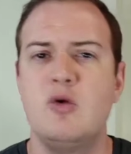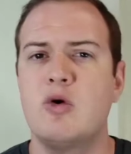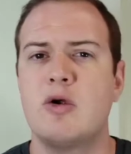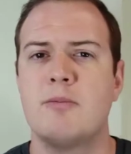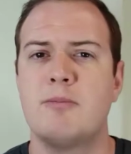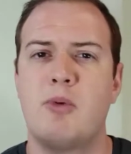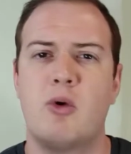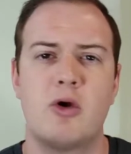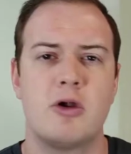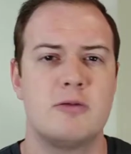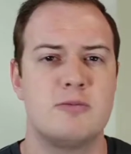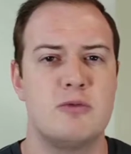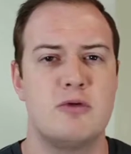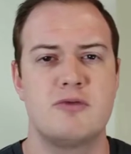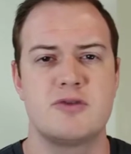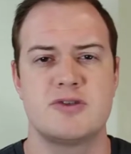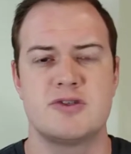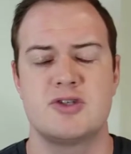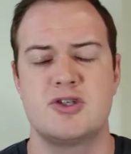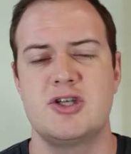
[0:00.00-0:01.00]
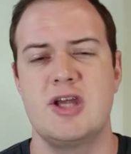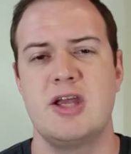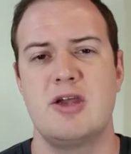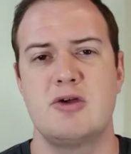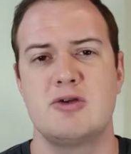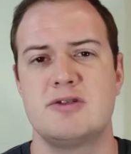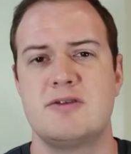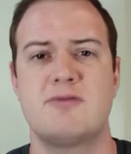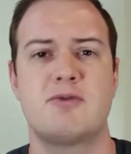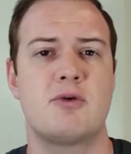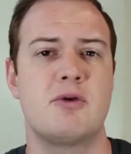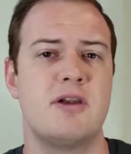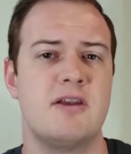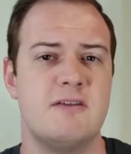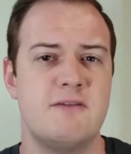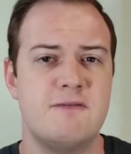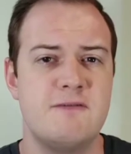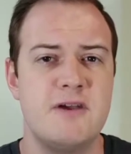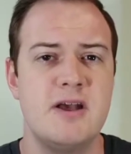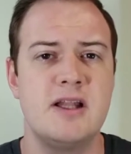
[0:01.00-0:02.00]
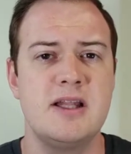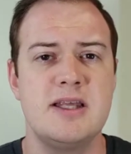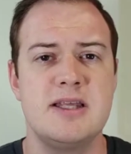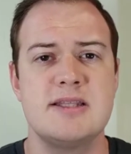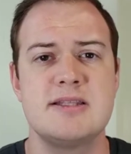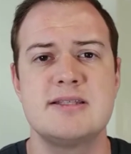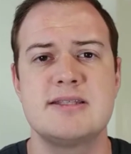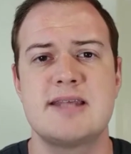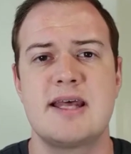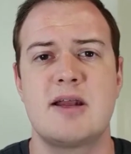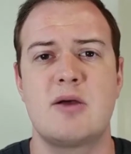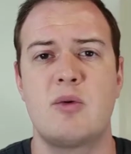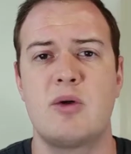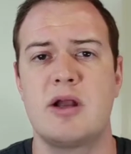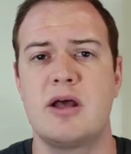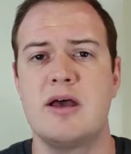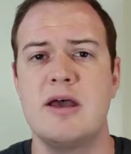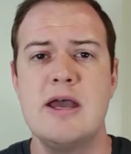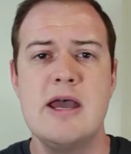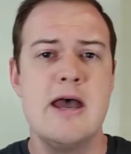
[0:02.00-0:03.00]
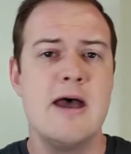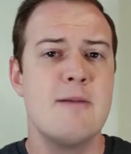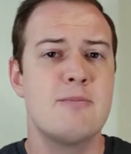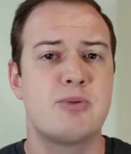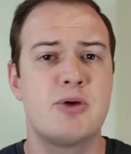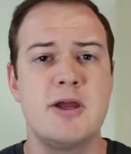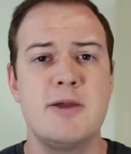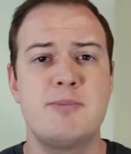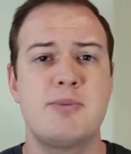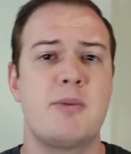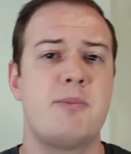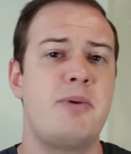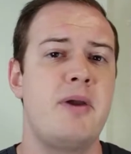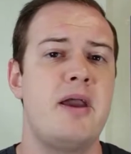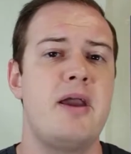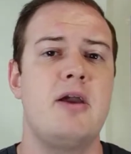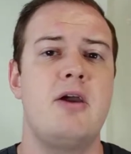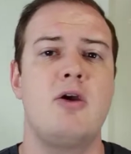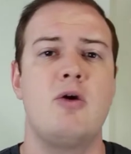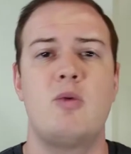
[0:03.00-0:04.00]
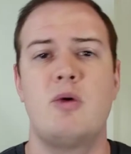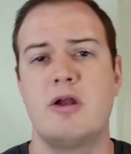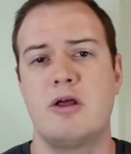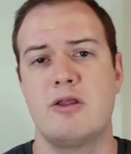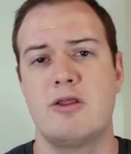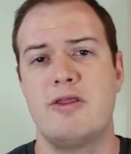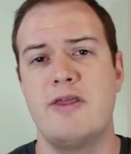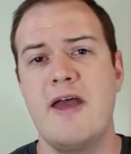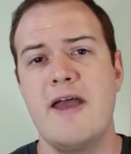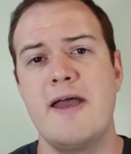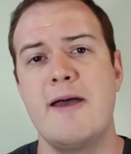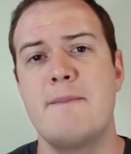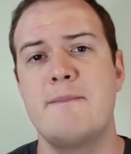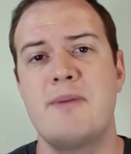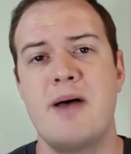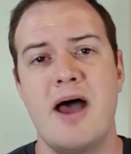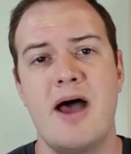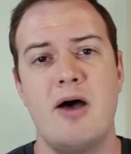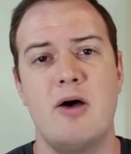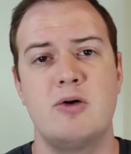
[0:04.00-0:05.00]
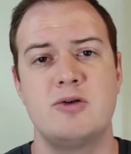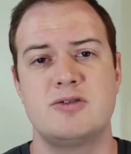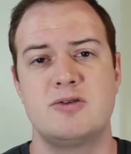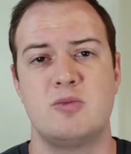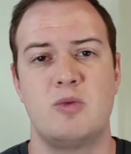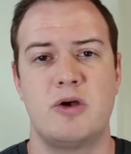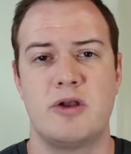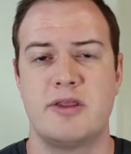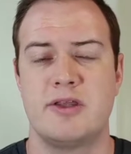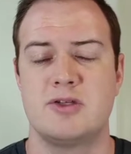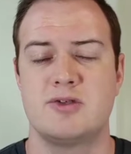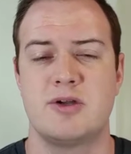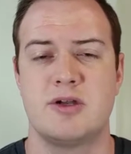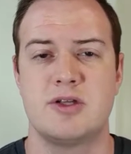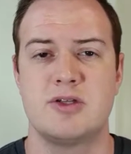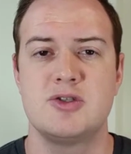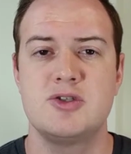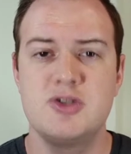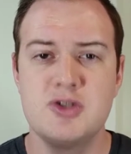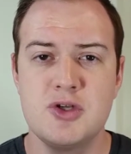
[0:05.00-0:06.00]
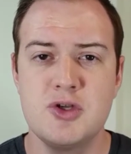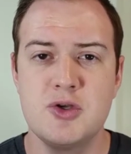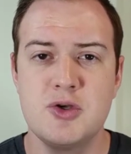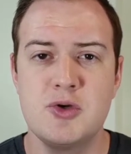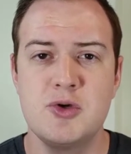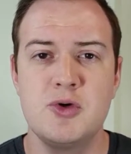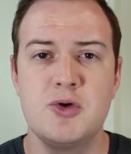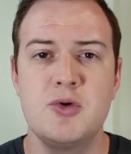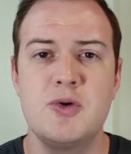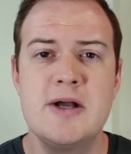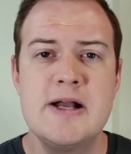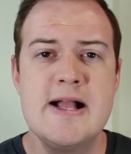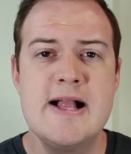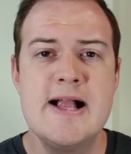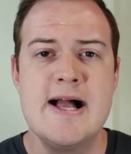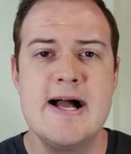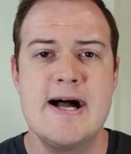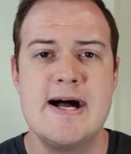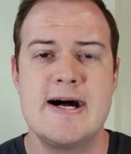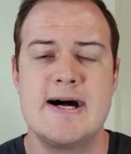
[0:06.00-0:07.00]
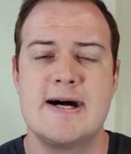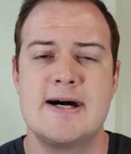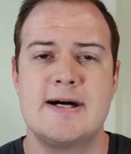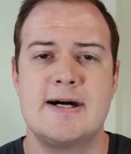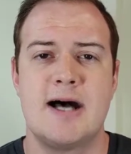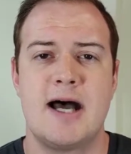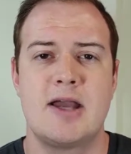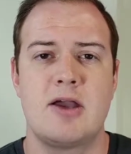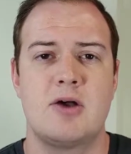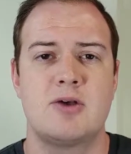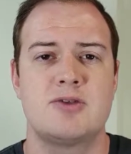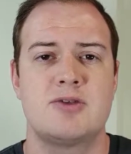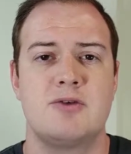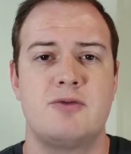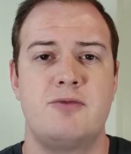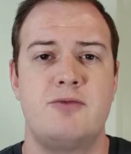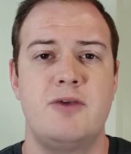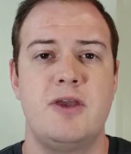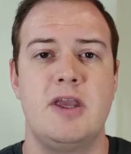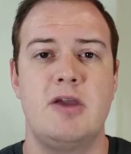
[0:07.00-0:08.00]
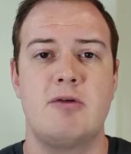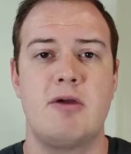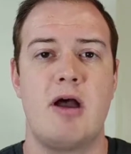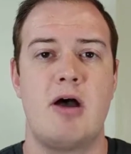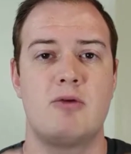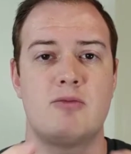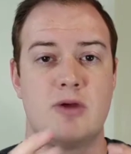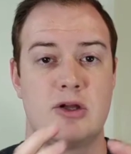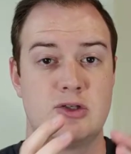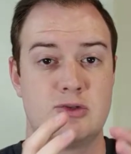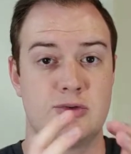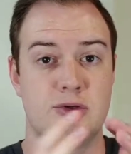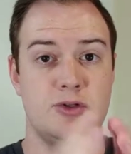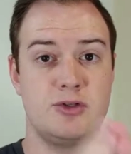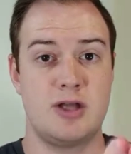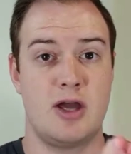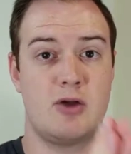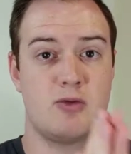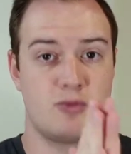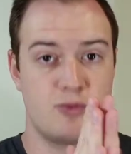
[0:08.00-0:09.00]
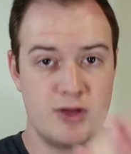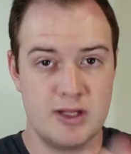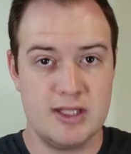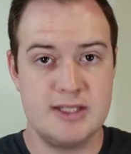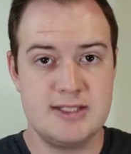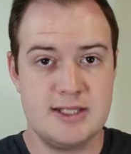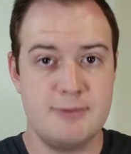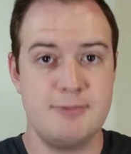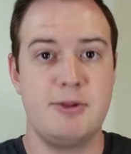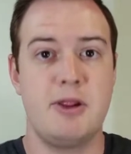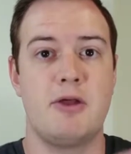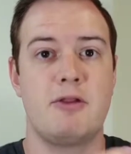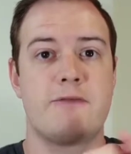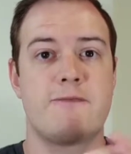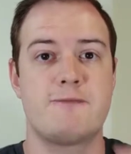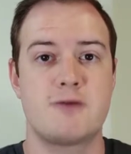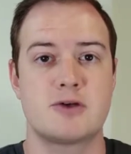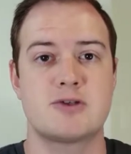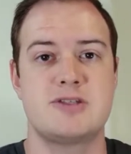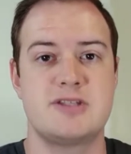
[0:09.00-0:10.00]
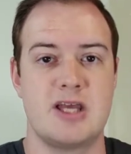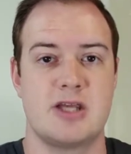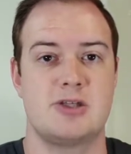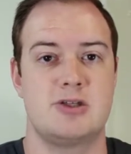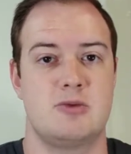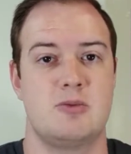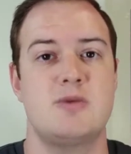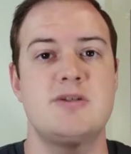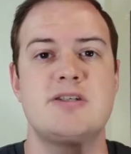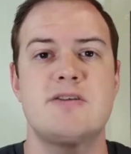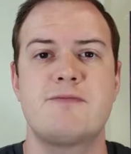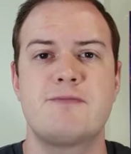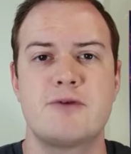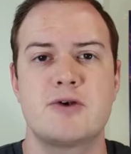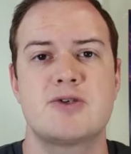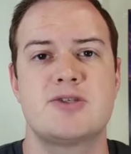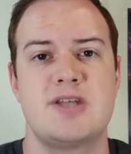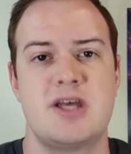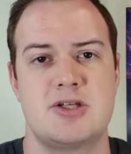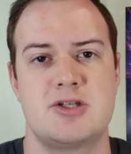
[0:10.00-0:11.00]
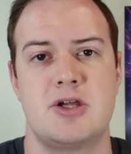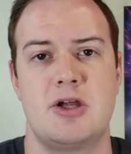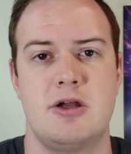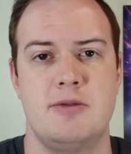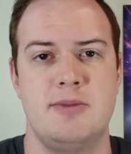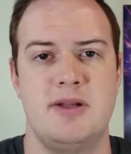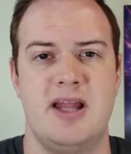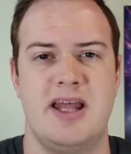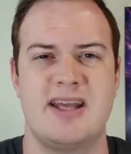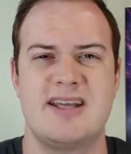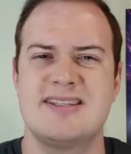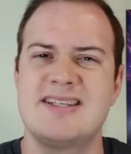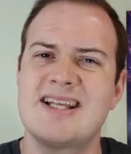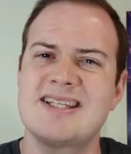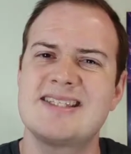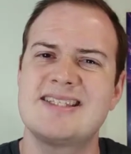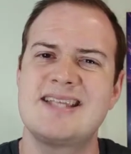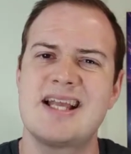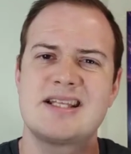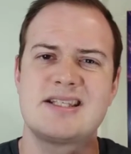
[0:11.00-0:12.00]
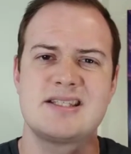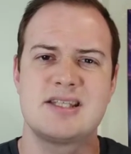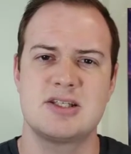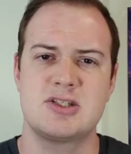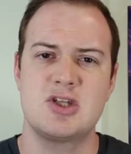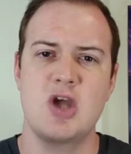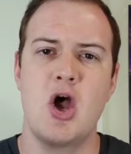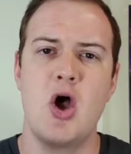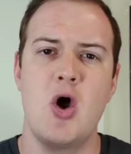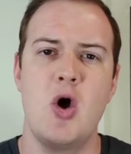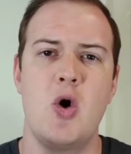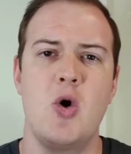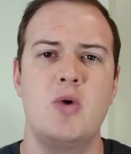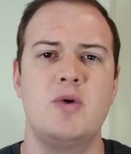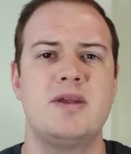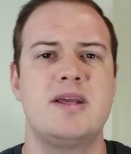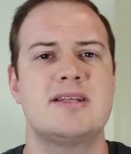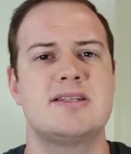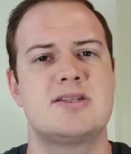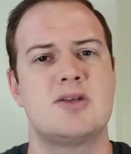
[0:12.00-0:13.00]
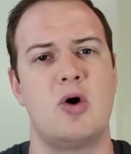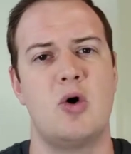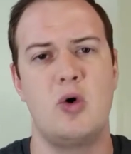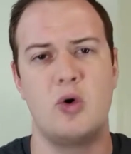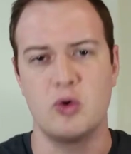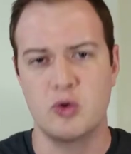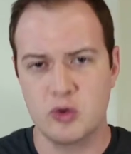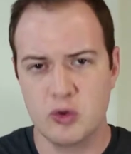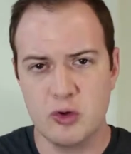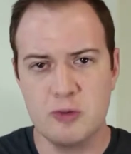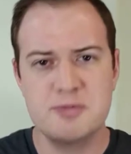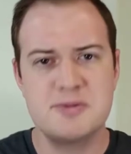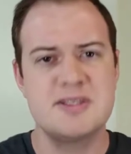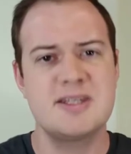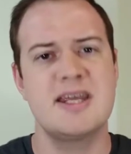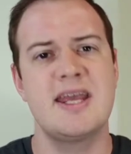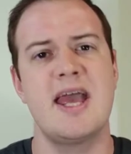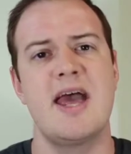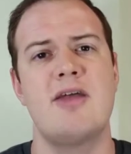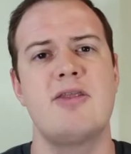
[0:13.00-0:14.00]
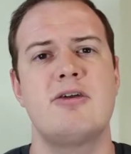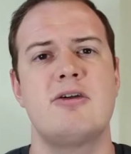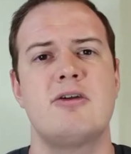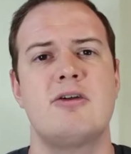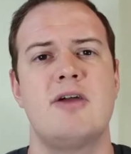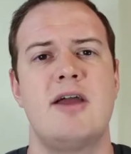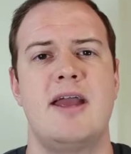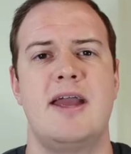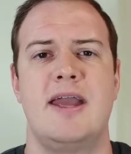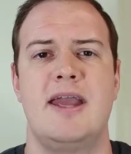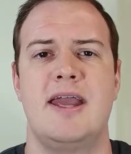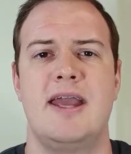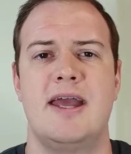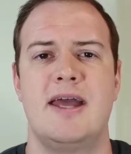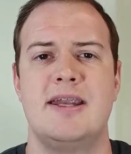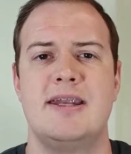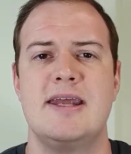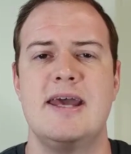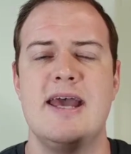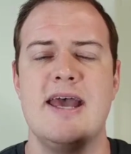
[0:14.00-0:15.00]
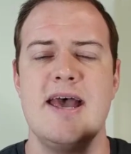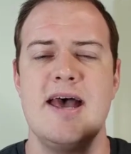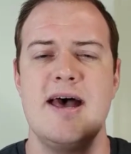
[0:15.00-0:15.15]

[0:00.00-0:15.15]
who are important movers and shakers, if there are any villains that I want to pre-prepare, what are they about, and what are they trying to do. I also I drill down really deeply on the first session. What's the first session going to be like? Because that sets the tone, gets the whole group together, and